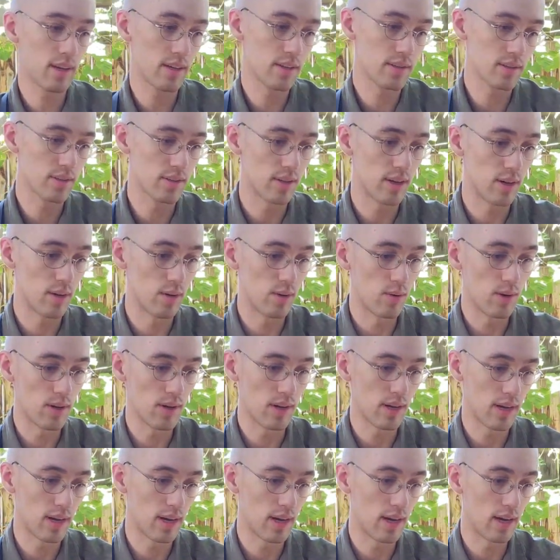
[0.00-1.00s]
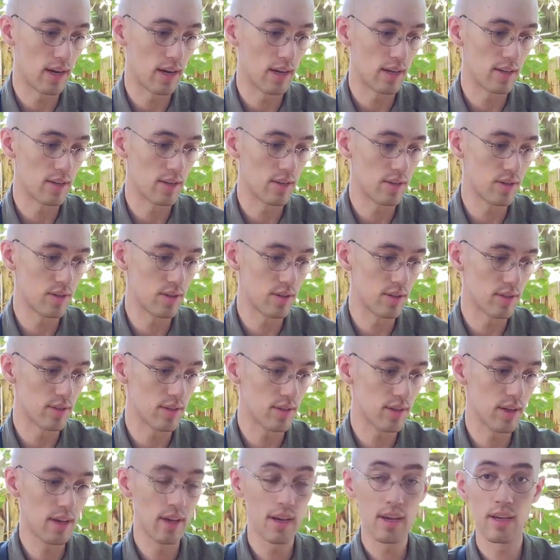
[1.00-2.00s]
So
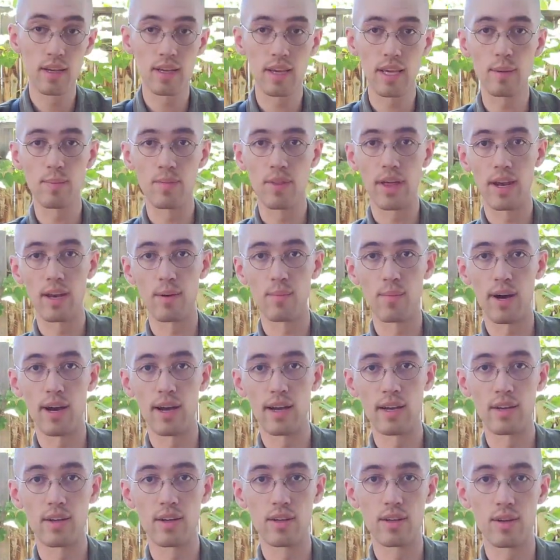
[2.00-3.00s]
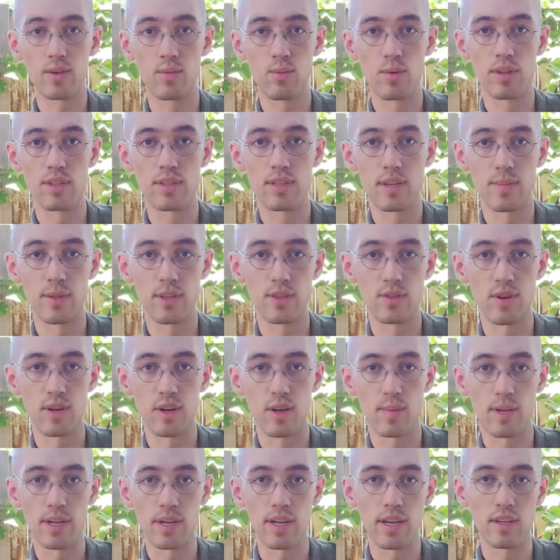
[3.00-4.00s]
just keep that in mind with some of these
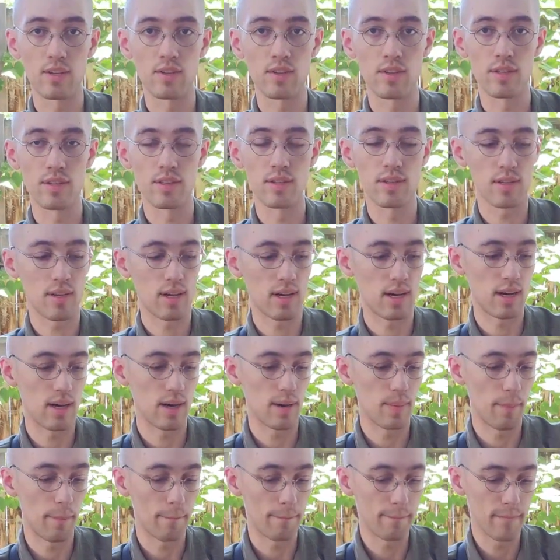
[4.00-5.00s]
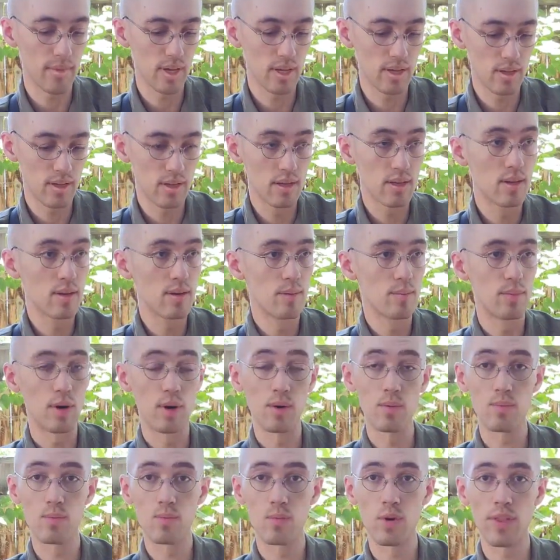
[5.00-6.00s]
recommendations.
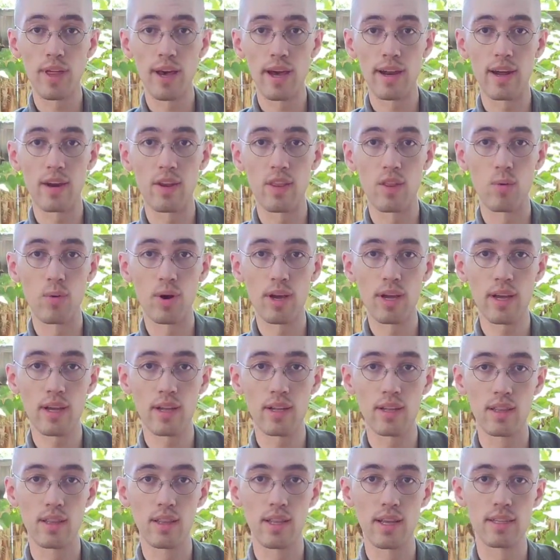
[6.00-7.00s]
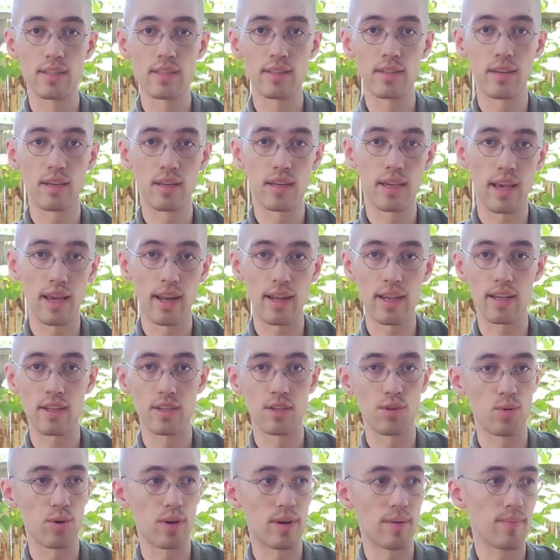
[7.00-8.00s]
But with that out of the way, let's get
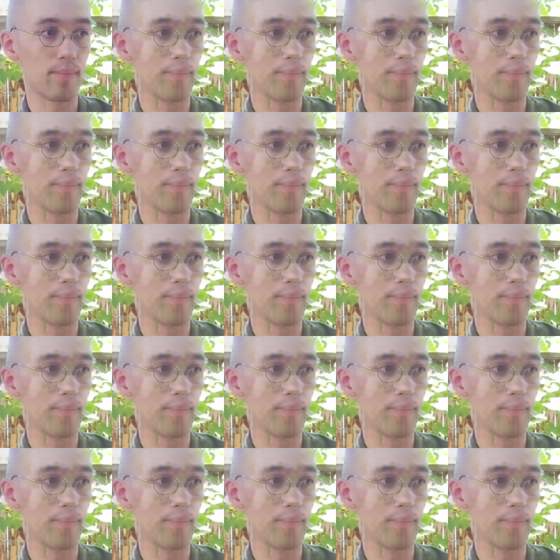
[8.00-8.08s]
into it.